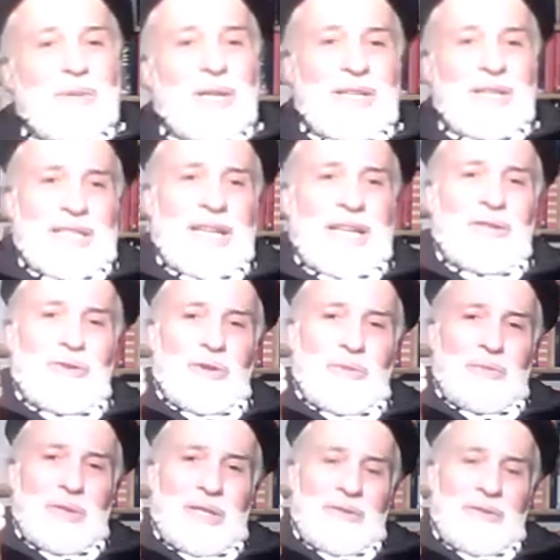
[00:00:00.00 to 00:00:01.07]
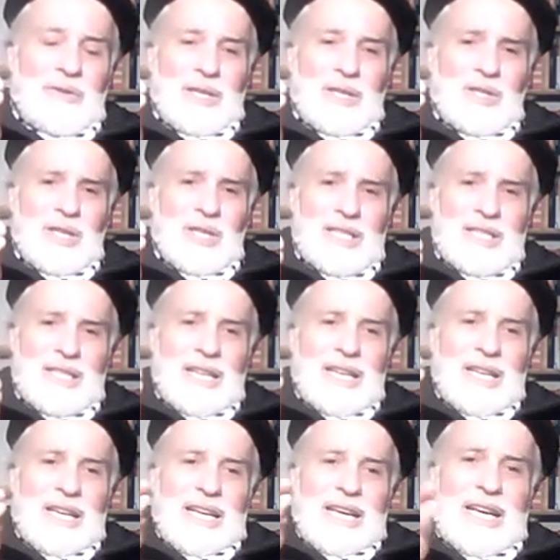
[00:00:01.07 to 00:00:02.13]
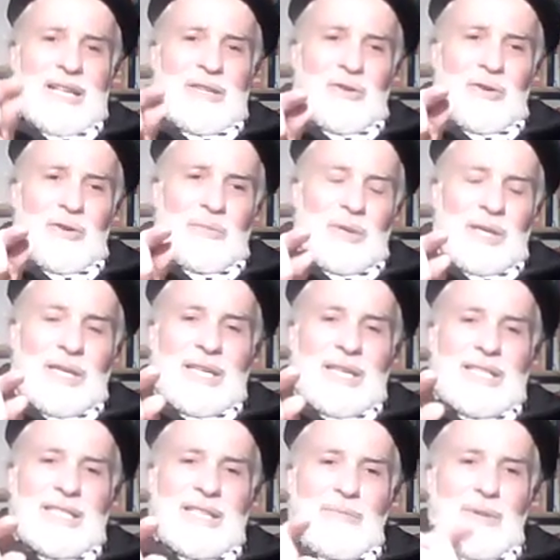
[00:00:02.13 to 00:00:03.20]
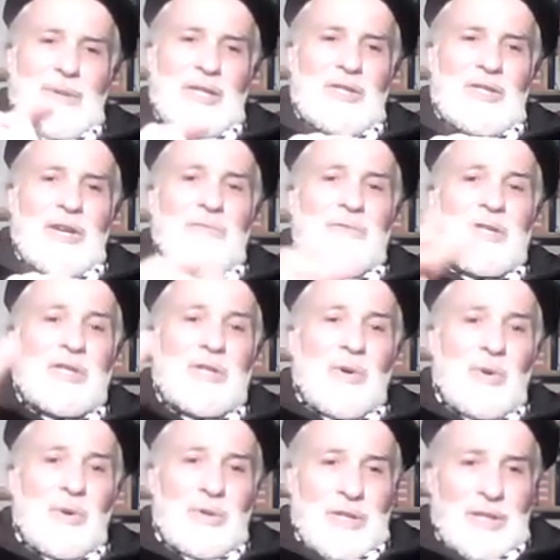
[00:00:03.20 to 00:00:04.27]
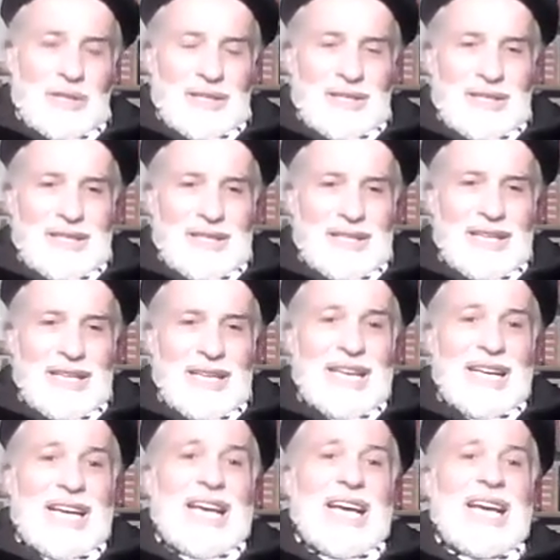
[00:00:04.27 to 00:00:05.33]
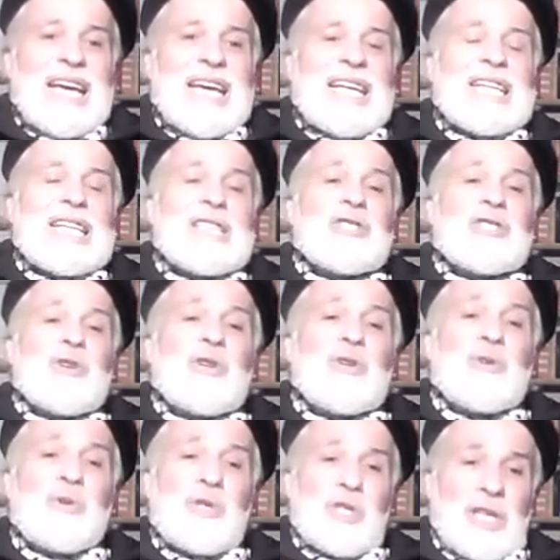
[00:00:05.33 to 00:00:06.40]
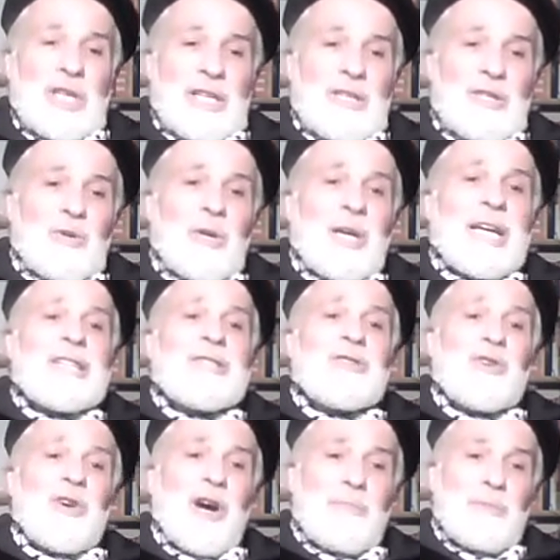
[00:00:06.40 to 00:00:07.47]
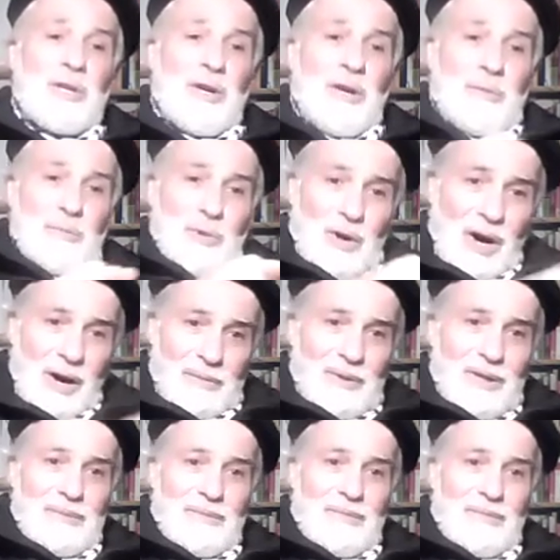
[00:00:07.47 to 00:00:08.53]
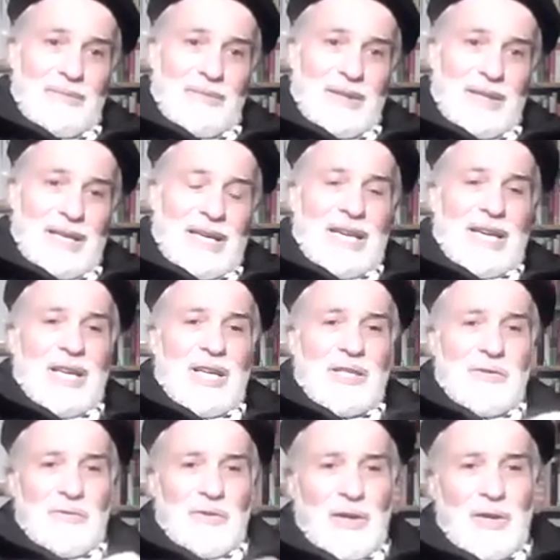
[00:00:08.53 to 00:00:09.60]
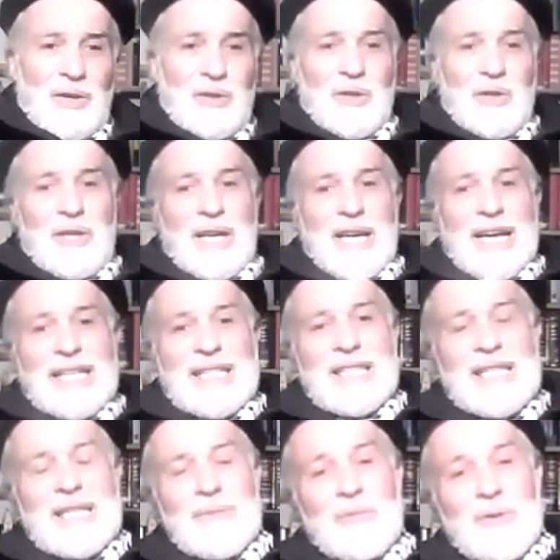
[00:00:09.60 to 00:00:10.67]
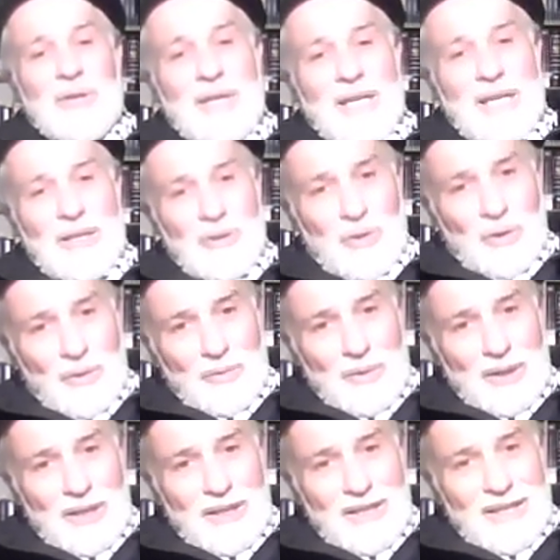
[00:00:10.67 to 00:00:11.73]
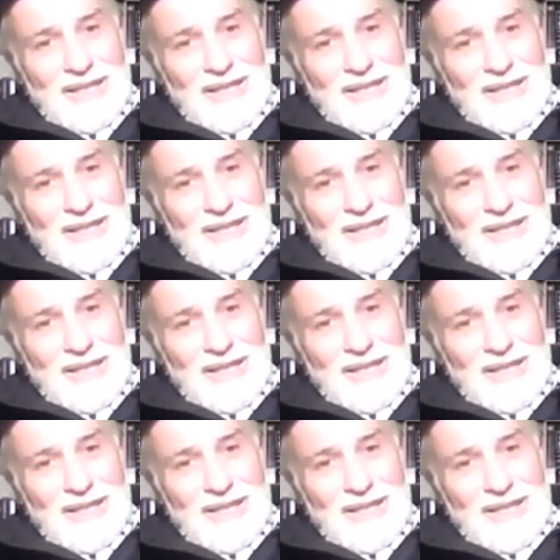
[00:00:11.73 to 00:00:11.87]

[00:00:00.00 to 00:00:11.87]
Because entropy definition is, entropy is the measure of disorder. Any solution to entropical problem is further and deeper entropy